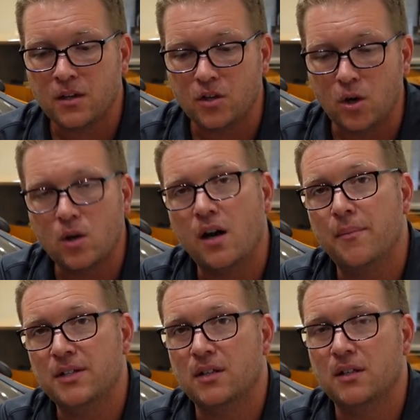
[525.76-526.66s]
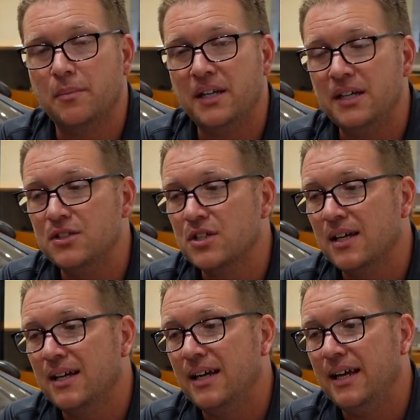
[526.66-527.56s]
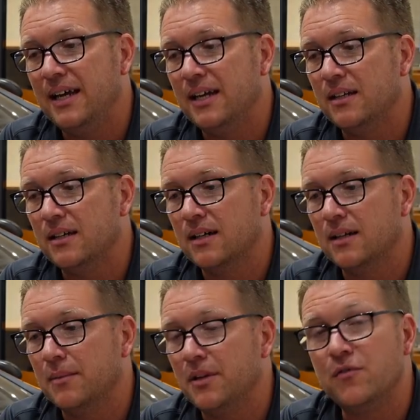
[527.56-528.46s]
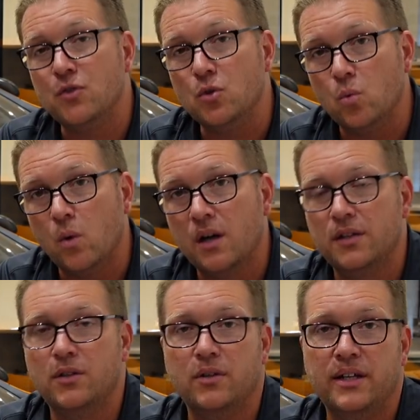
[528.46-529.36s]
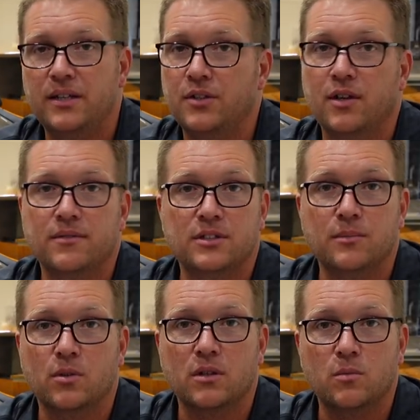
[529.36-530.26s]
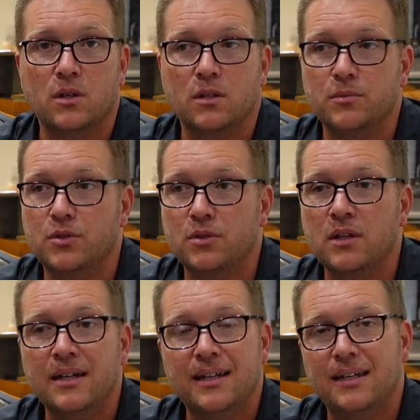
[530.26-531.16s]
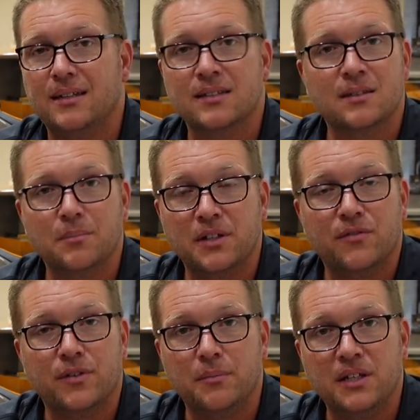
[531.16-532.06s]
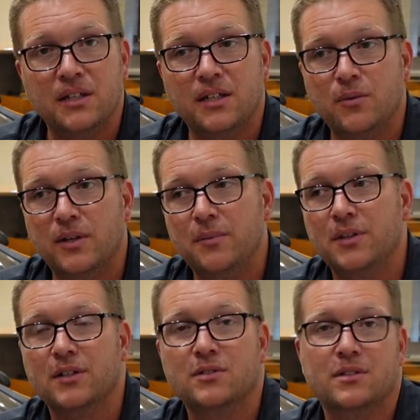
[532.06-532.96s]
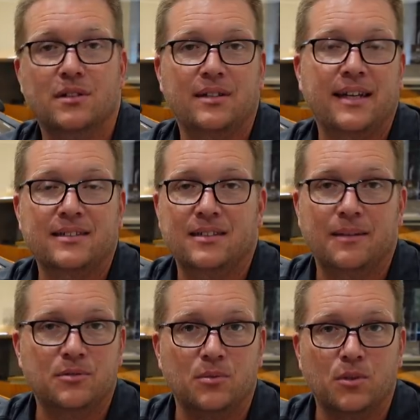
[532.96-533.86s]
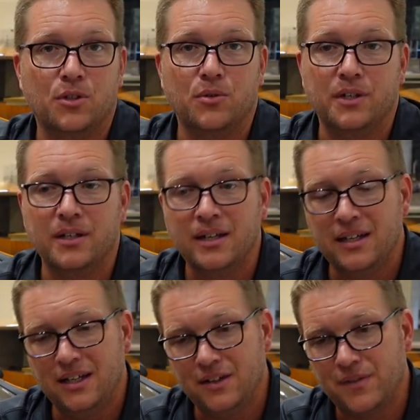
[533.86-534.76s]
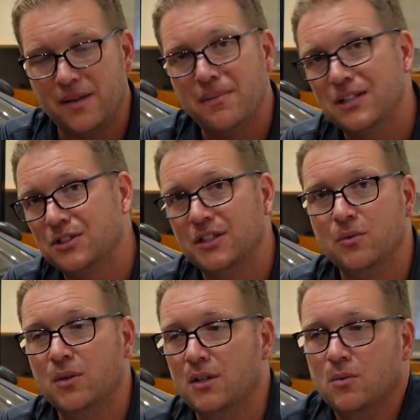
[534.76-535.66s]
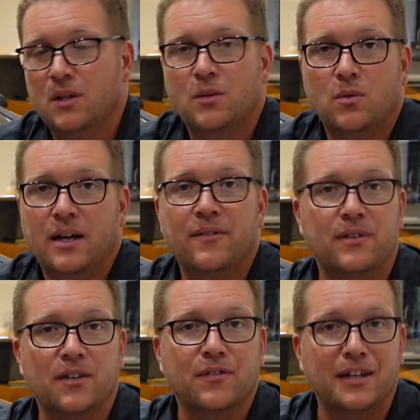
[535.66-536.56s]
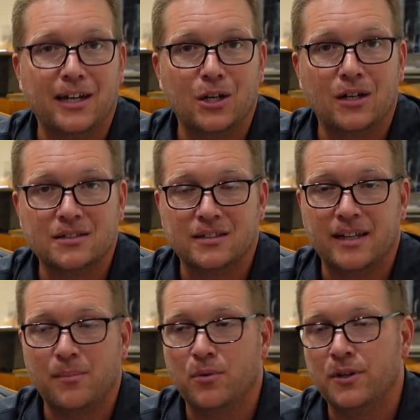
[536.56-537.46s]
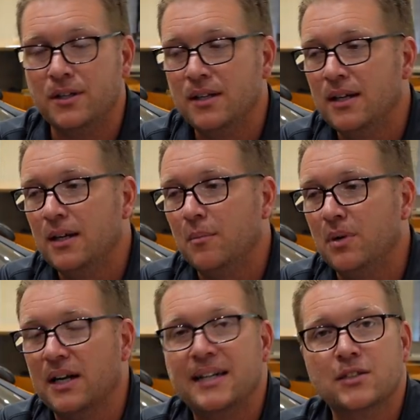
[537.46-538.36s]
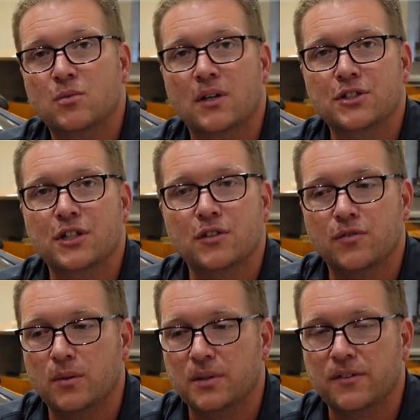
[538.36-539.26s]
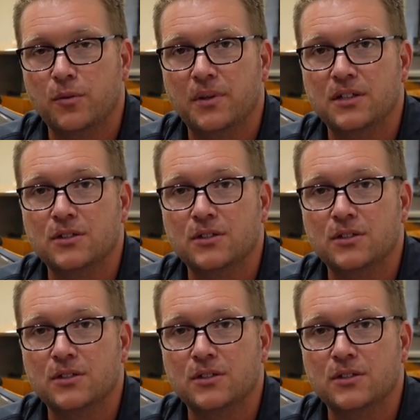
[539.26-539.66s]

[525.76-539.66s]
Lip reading: Go comment on the page. And if you want to donate, you're obviously more than welcome to. It doesn't benefit me in any way, because the taxi laps that we're doing, if I'm matching it 1-to-1, we're definitely at a loss at that point. But I just want to share the fun with everybody.